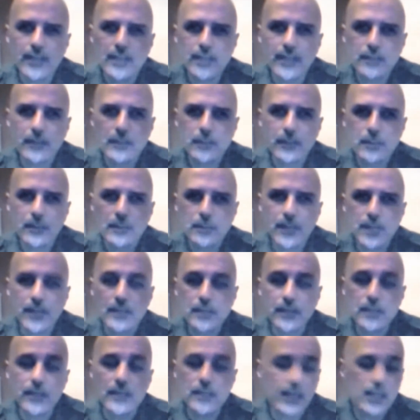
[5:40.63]
different
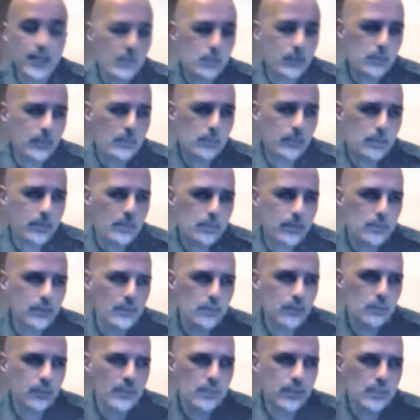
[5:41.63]
perspectives, and that's what we're going to be
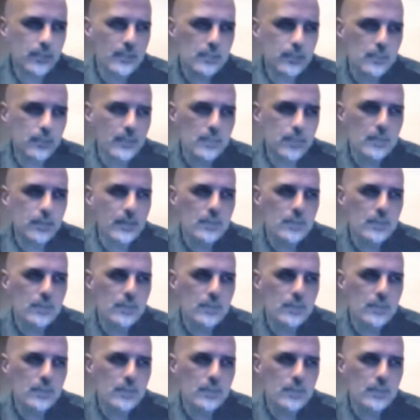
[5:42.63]
doing with this subject,